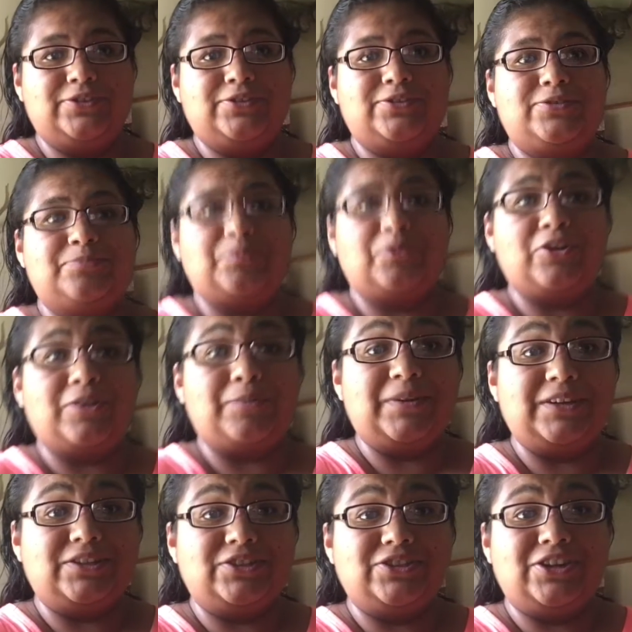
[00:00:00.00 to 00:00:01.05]
it's pretty
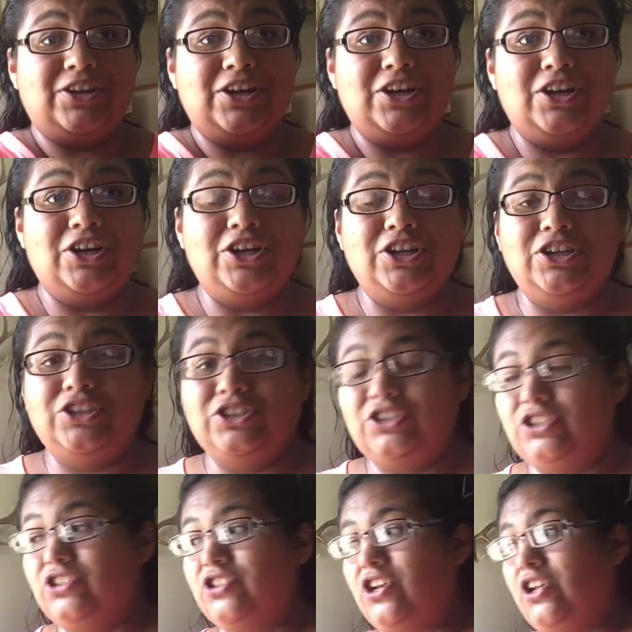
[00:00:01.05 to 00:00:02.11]
much
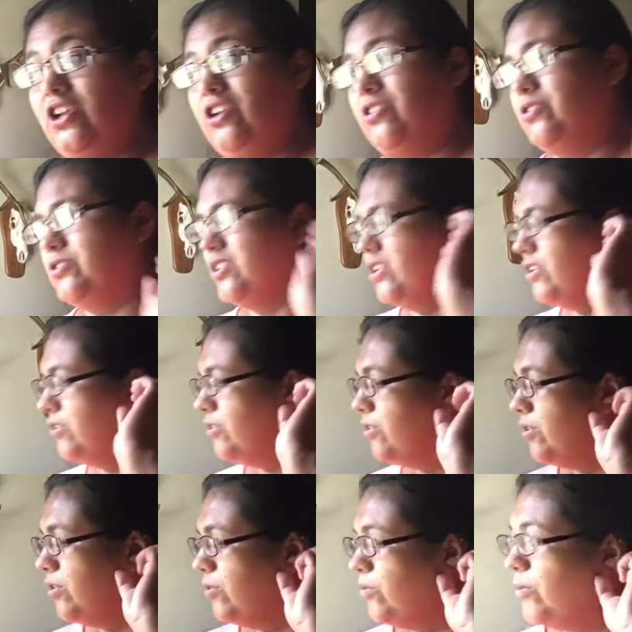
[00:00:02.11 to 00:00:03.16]
just clothes and
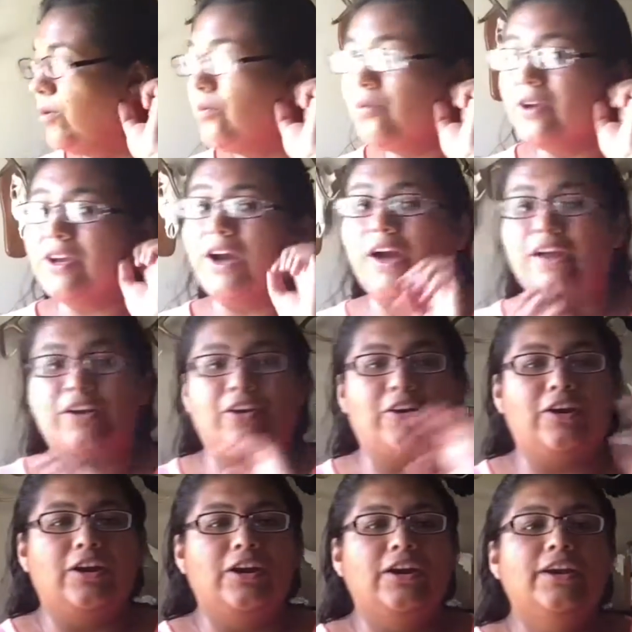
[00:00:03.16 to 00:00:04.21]
what we got
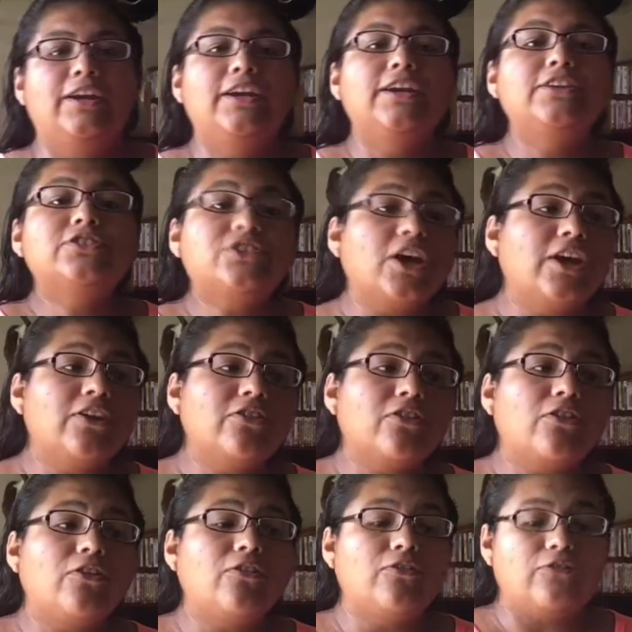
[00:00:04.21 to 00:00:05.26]
her in
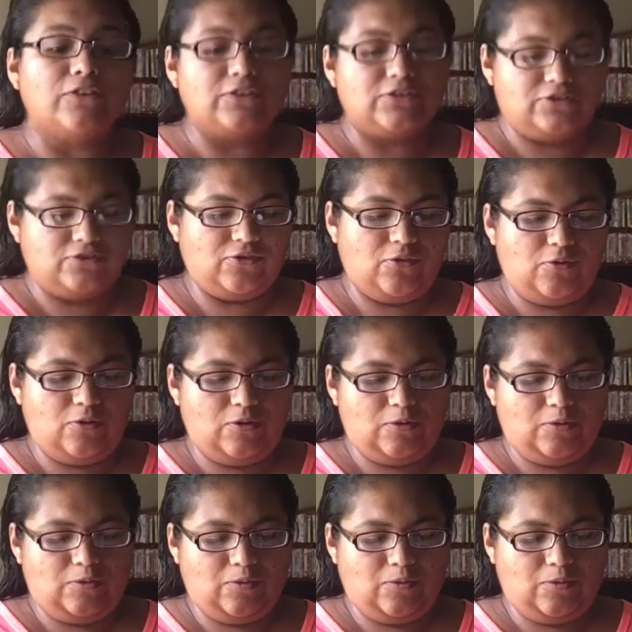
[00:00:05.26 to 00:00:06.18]
general for school